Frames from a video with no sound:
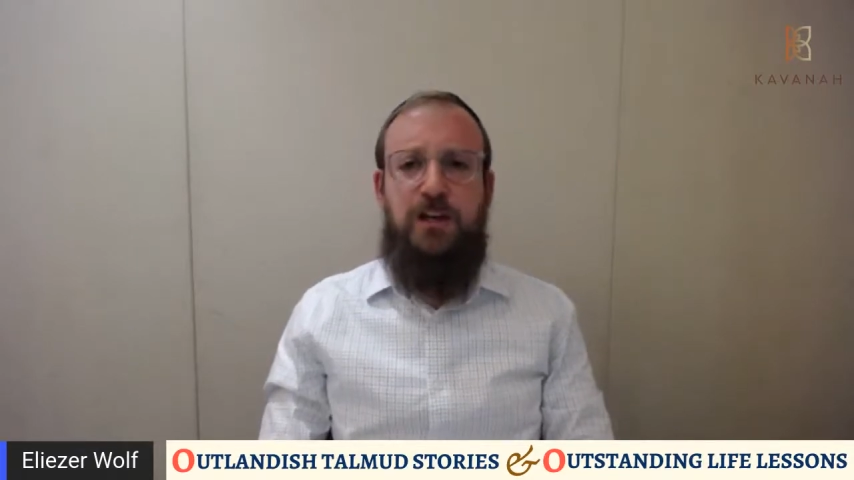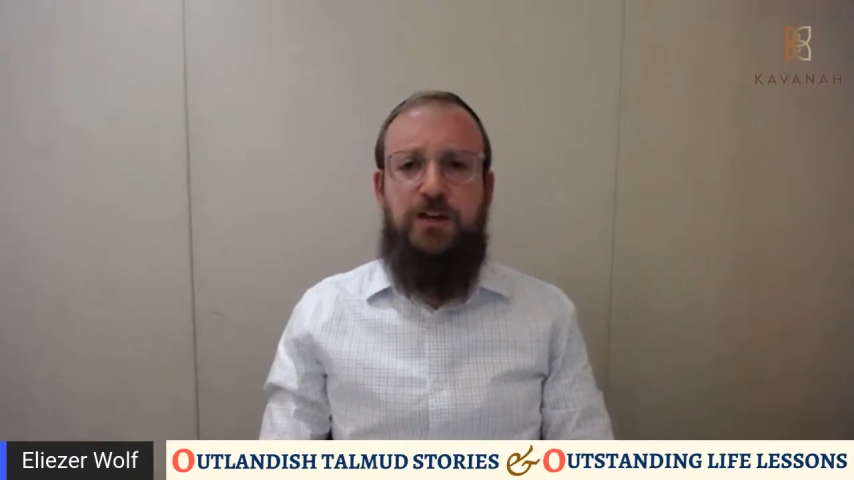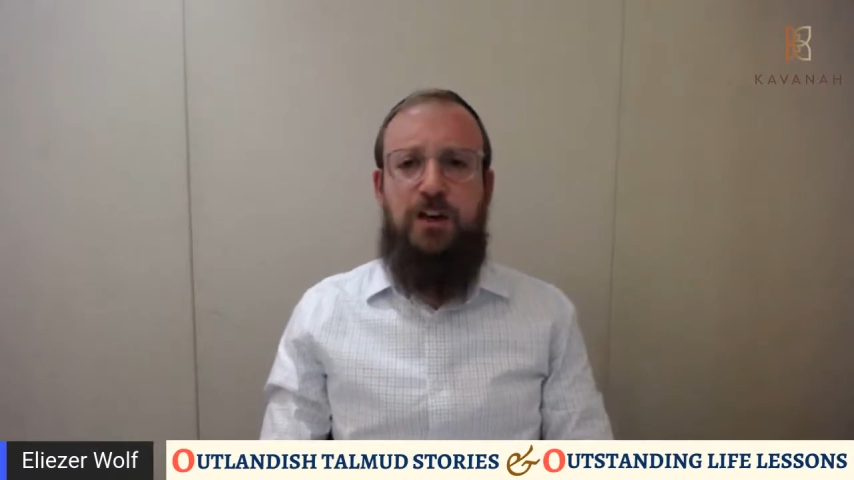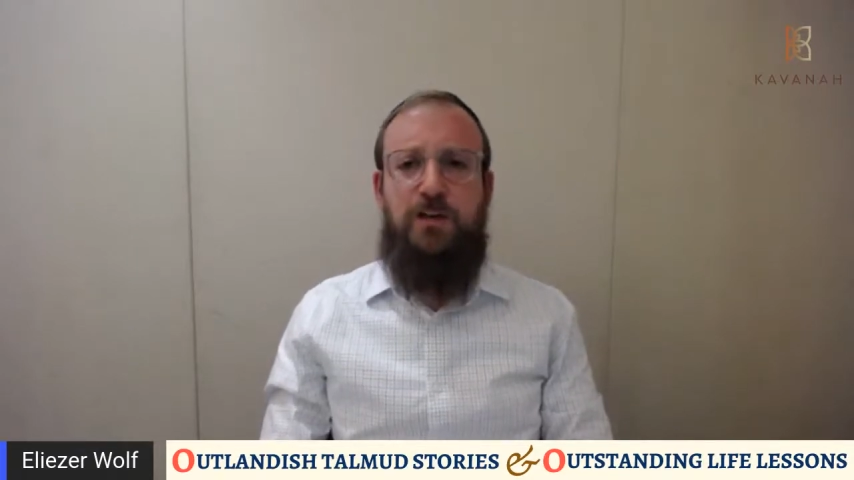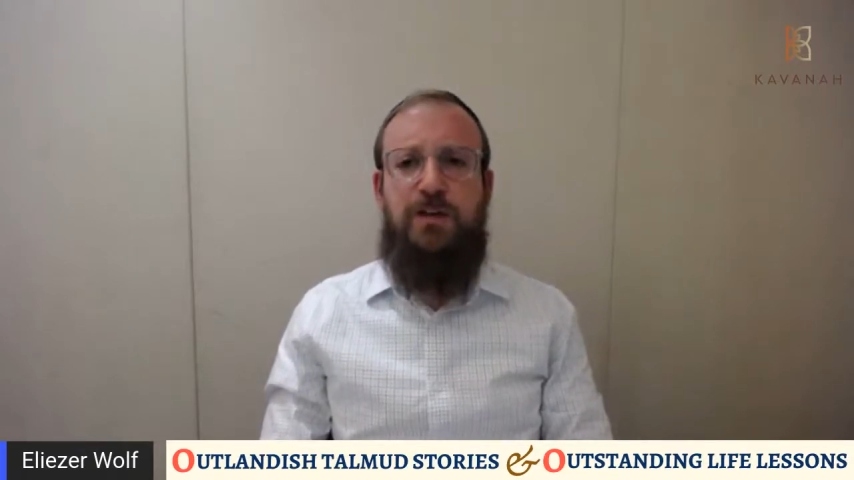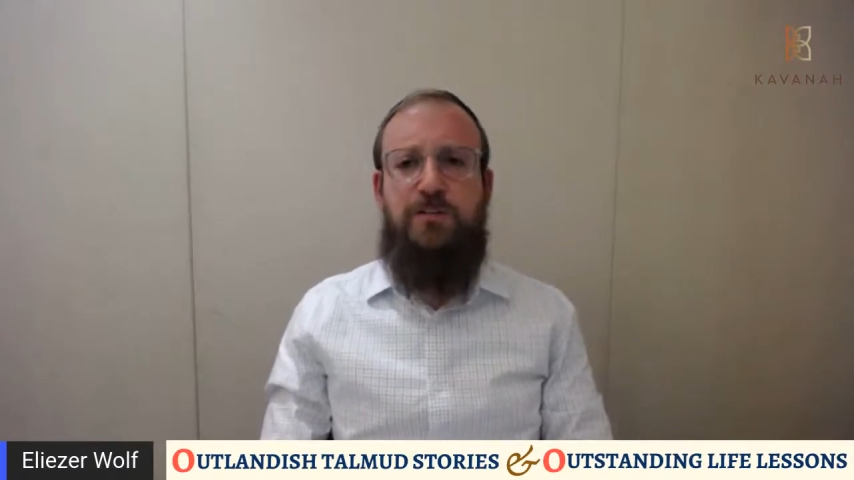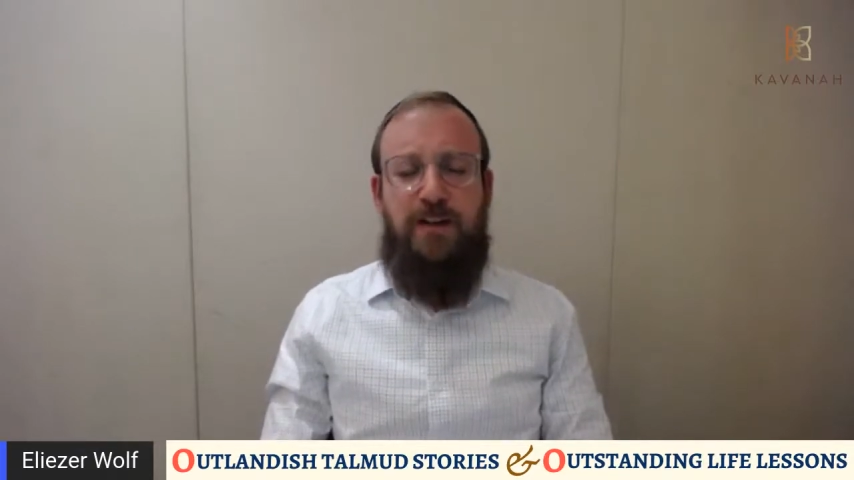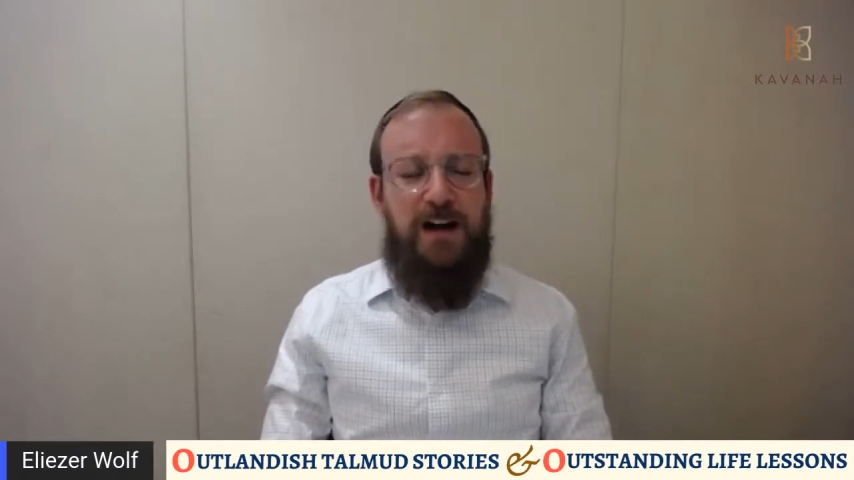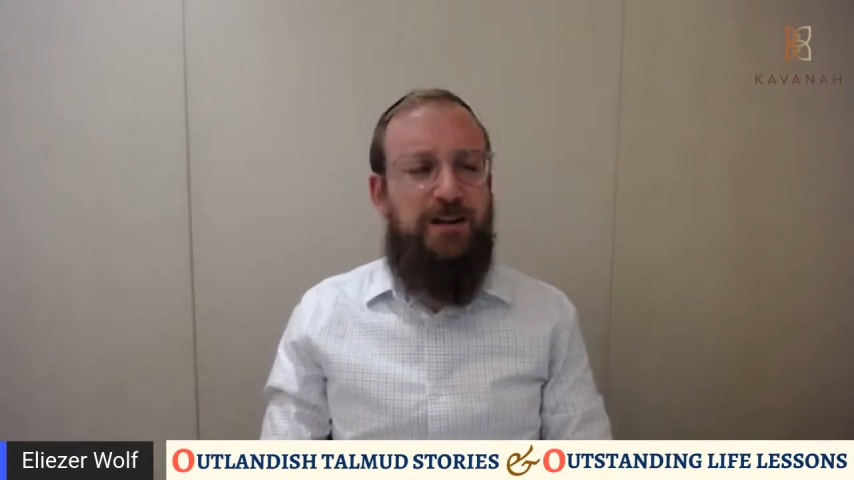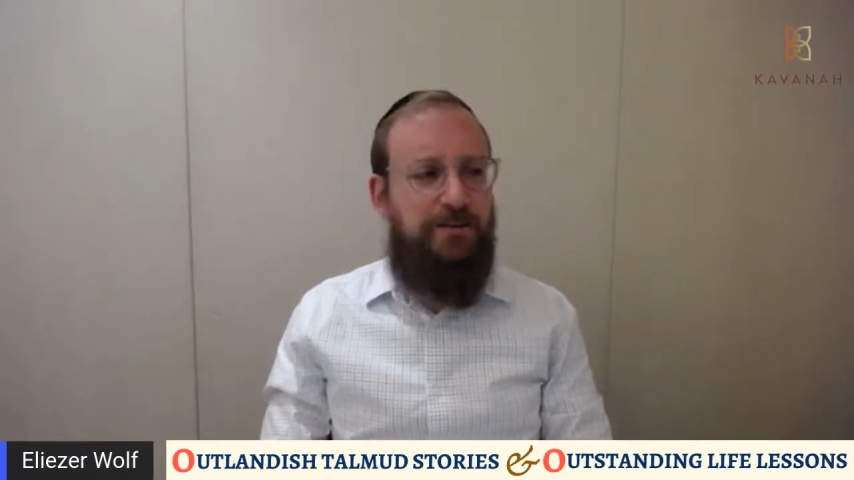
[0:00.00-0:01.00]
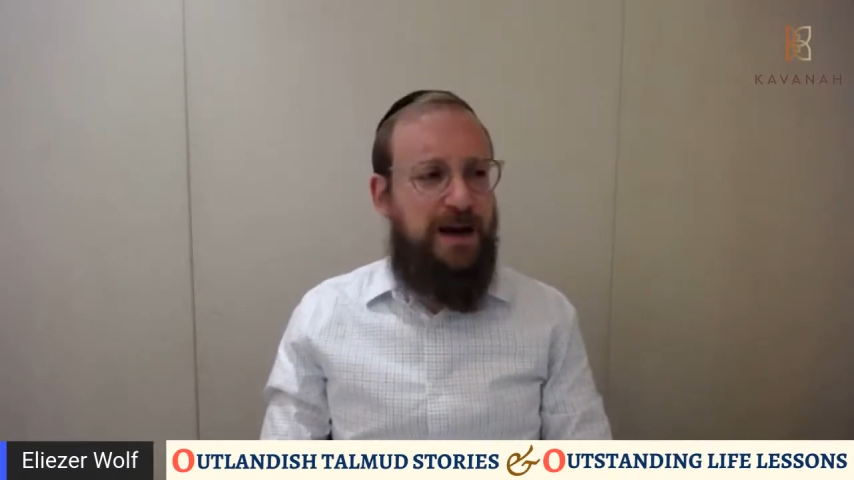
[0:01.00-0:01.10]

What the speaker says: So the final